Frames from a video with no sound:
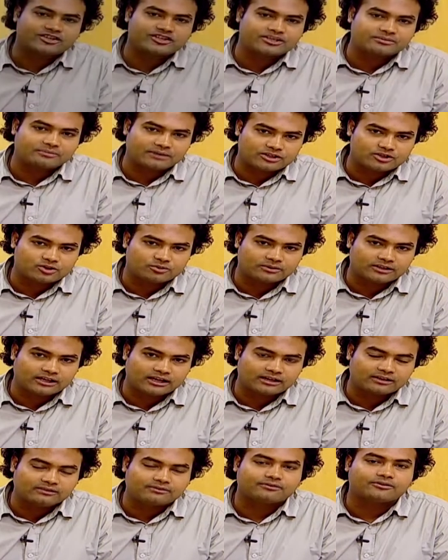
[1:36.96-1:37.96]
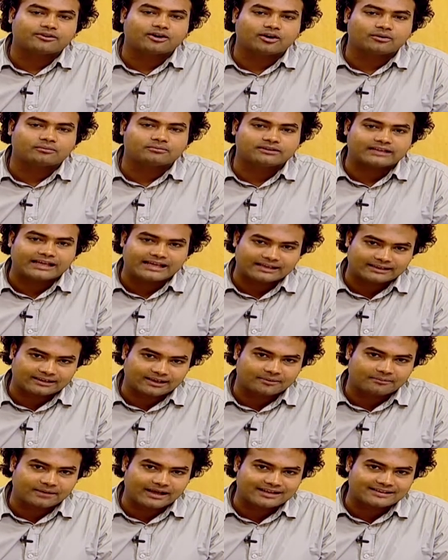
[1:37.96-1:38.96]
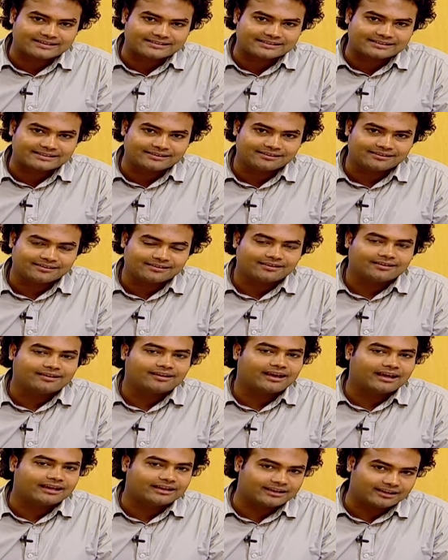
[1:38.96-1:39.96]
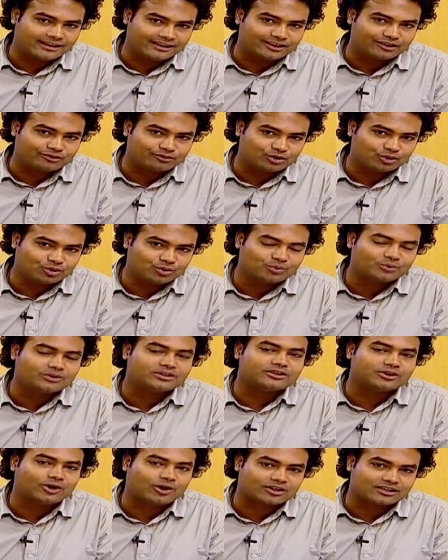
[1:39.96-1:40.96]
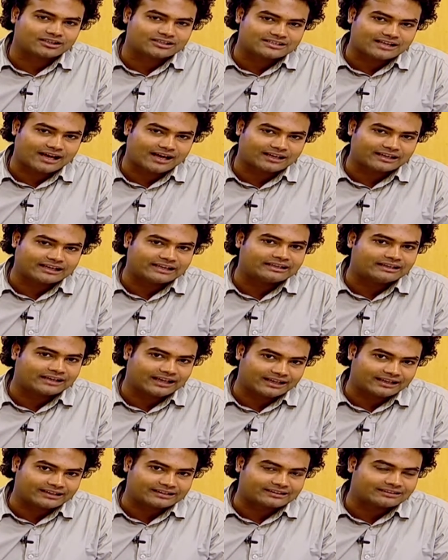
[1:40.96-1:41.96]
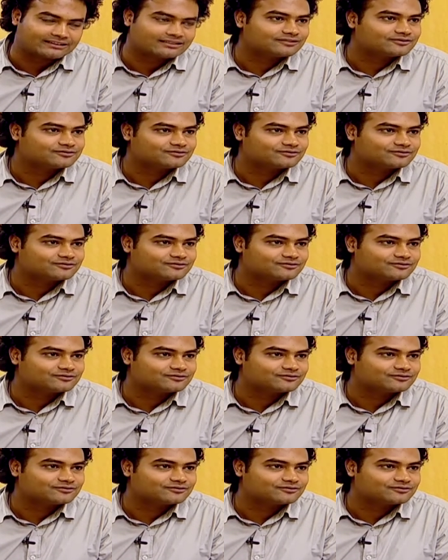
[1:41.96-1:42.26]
is Rishi Majumdar from Tehelka magazine in an interview with Dr. Zakir Naik.